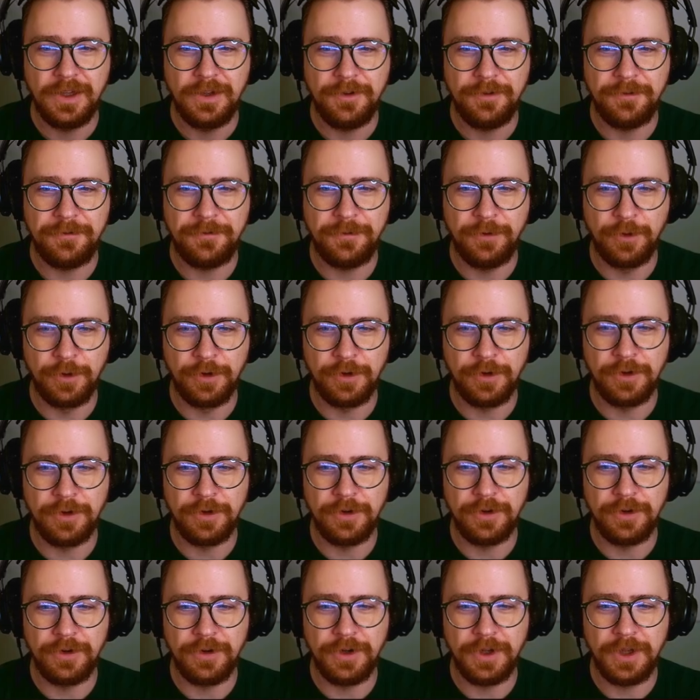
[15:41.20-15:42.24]

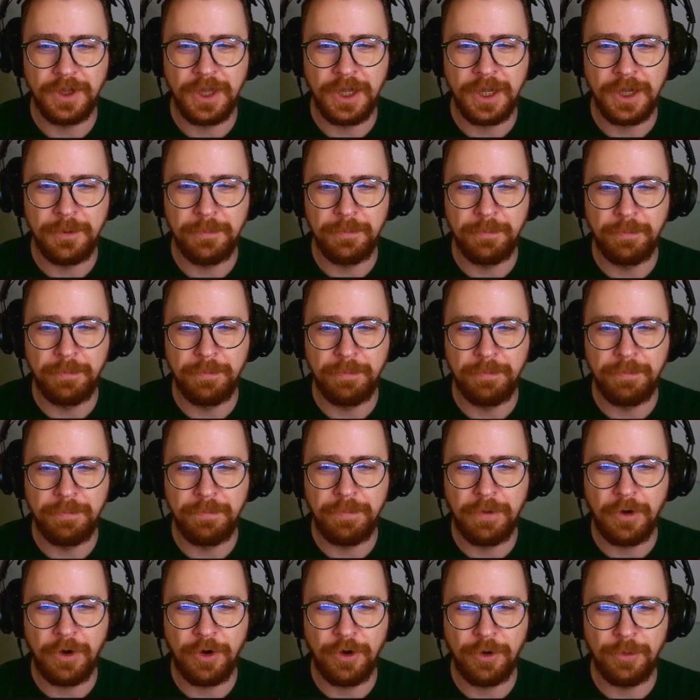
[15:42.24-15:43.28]
For a
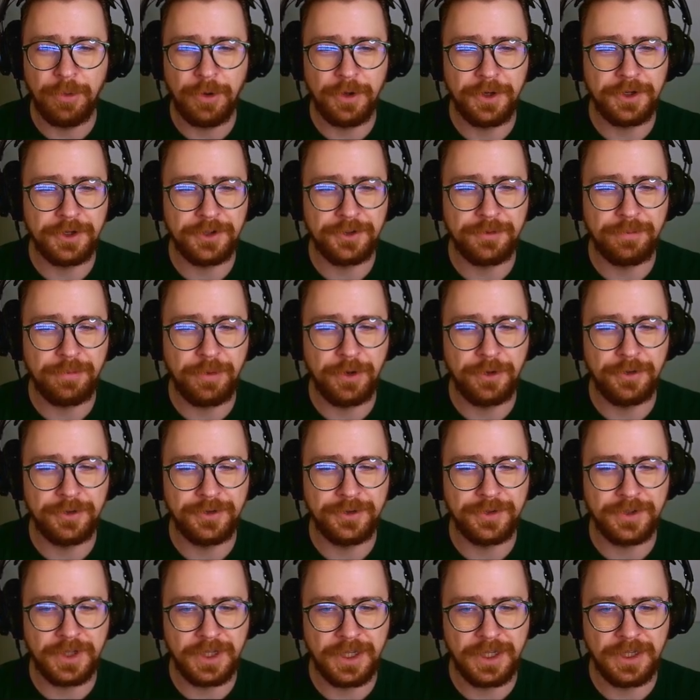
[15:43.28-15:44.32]
bulb on exposed
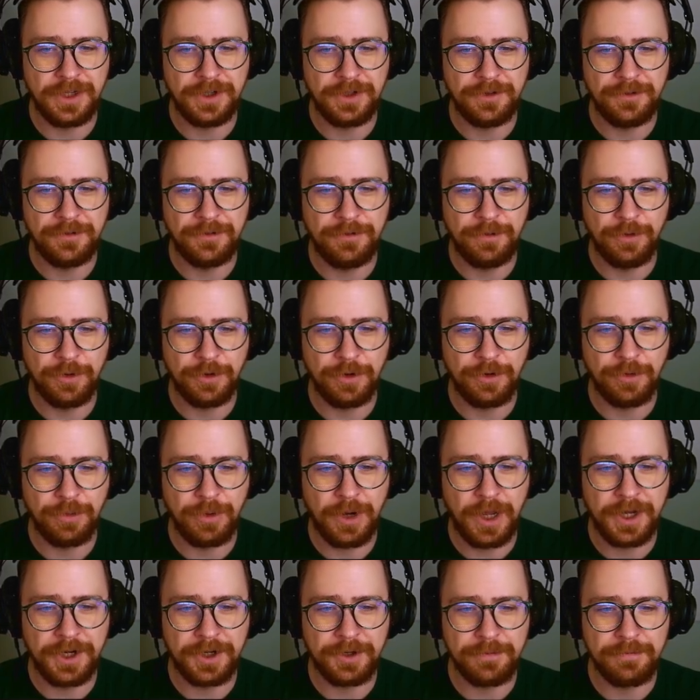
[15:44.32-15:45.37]
skin for
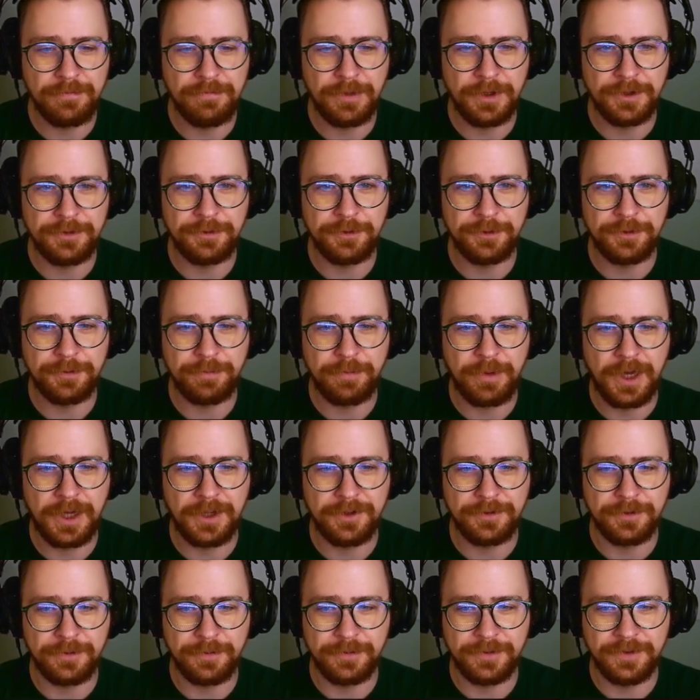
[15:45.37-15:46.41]
erratic muscle
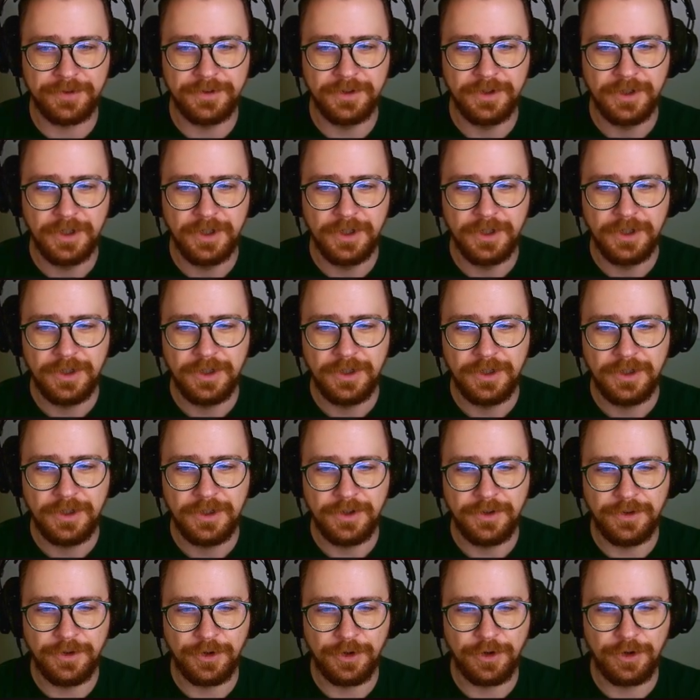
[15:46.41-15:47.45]
spasms,
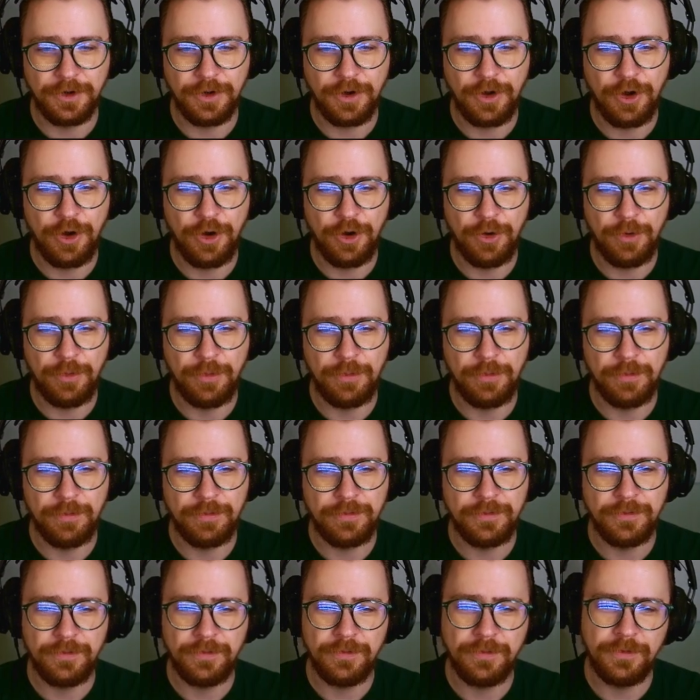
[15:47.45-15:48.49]
their
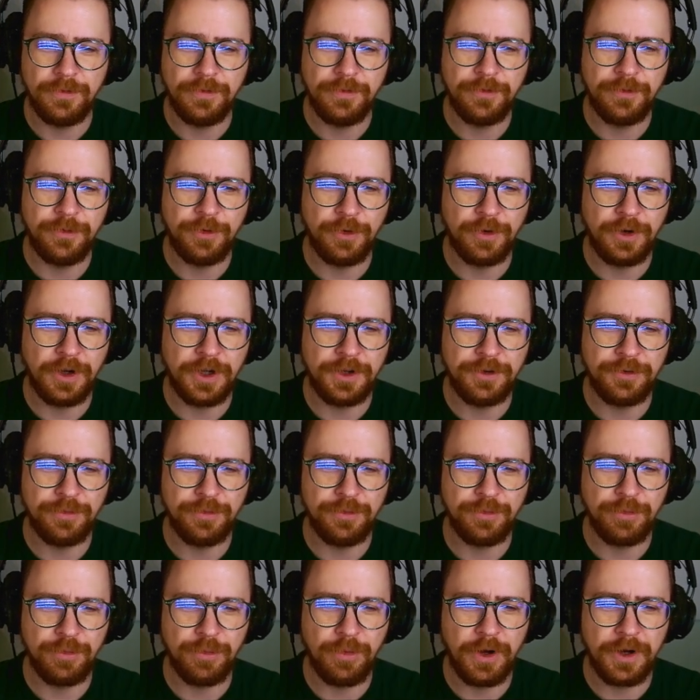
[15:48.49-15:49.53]
home or
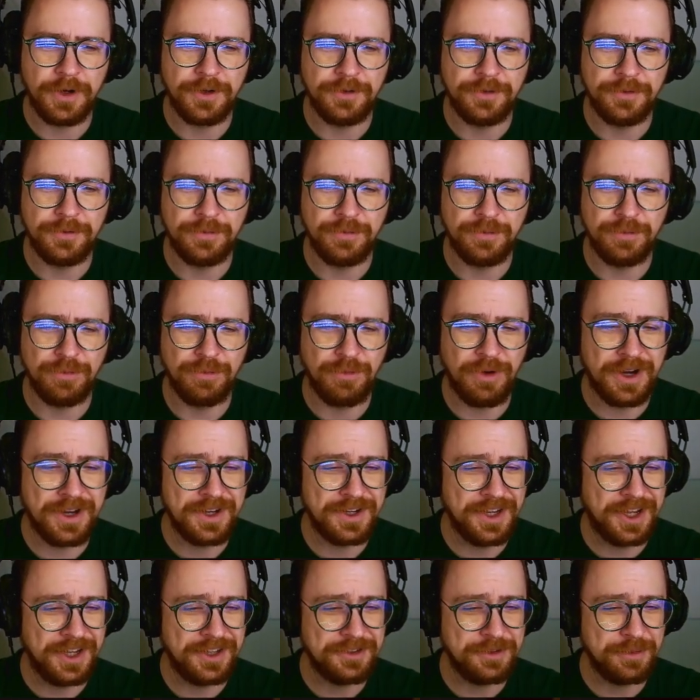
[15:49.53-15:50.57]

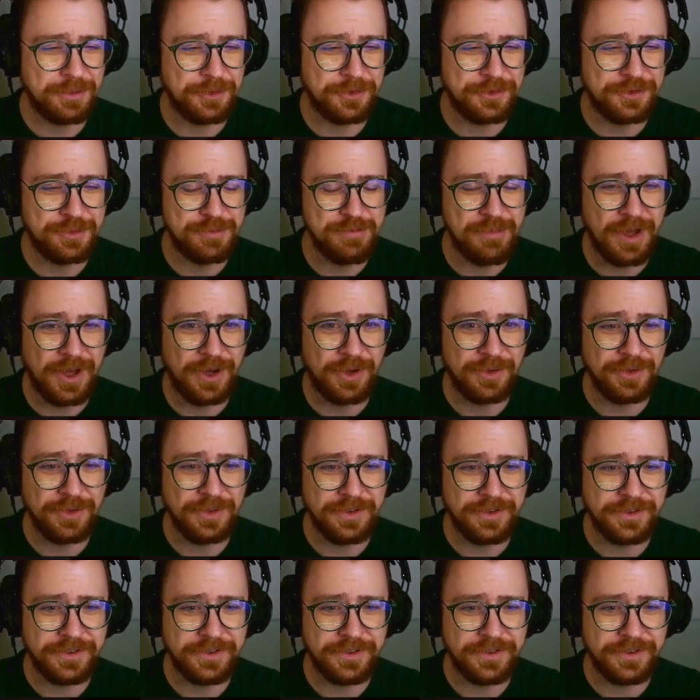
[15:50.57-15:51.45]
unrecognizable smells.